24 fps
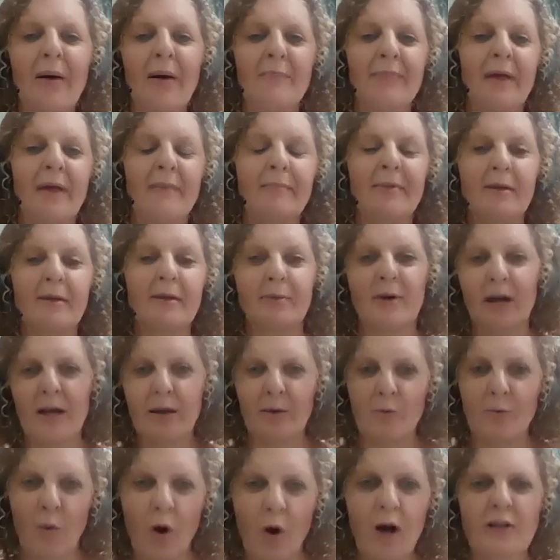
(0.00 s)
that people
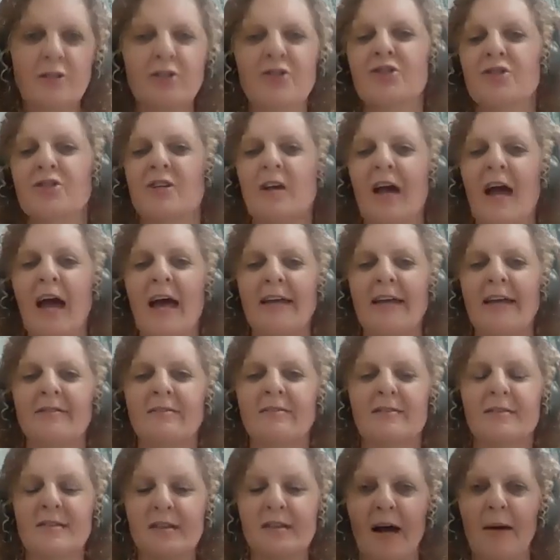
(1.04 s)
can watch
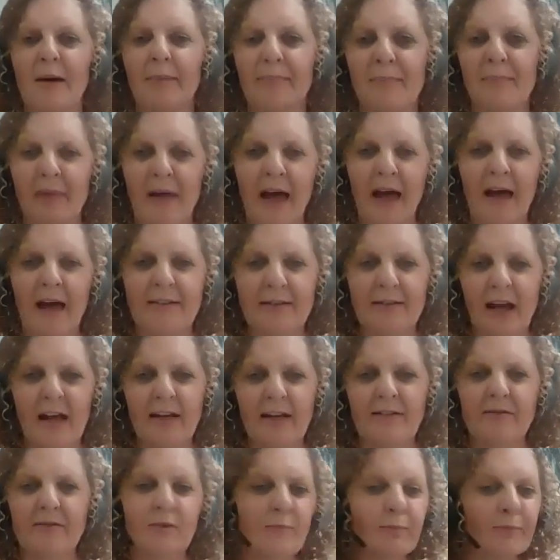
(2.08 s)
and
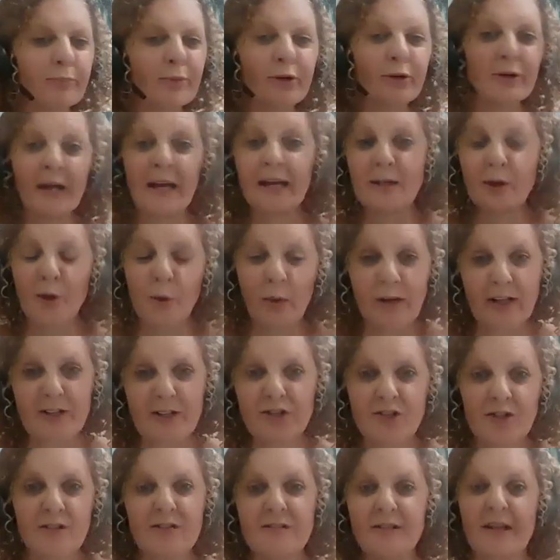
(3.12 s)
put in
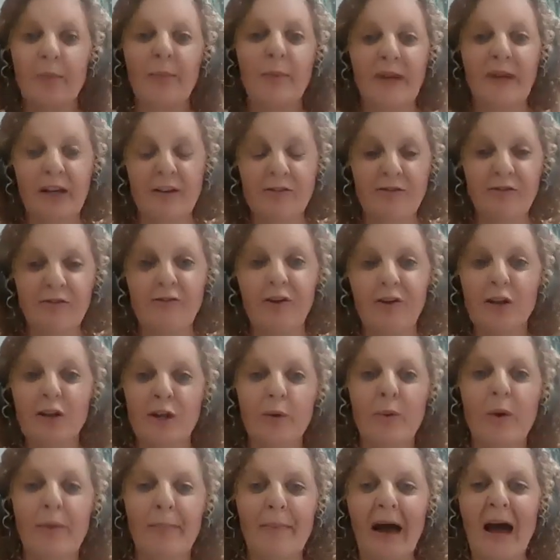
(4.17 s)
questions that we can
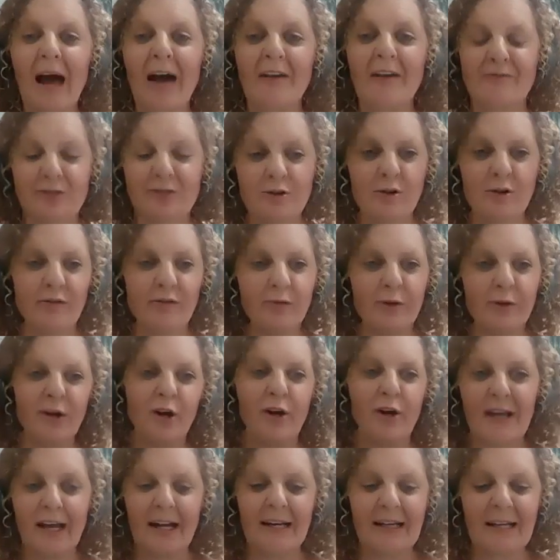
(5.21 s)
follow up after if we're
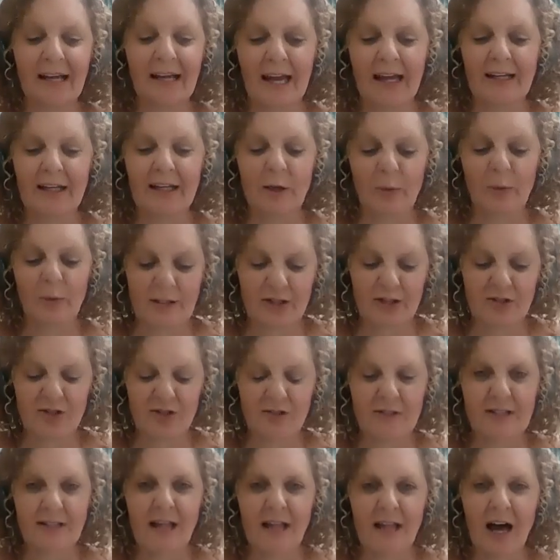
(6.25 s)
not getting any
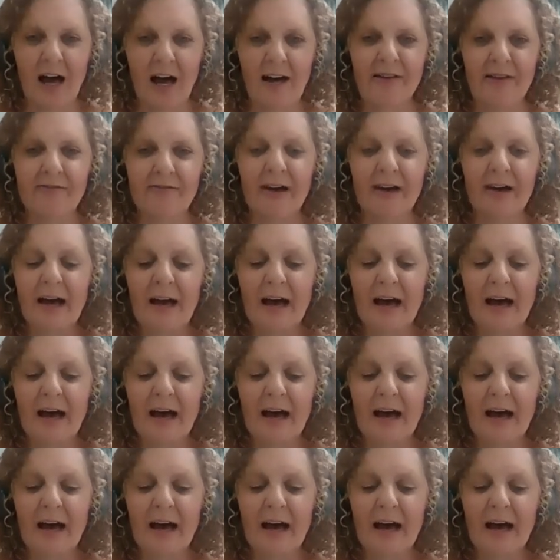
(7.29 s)
questions live.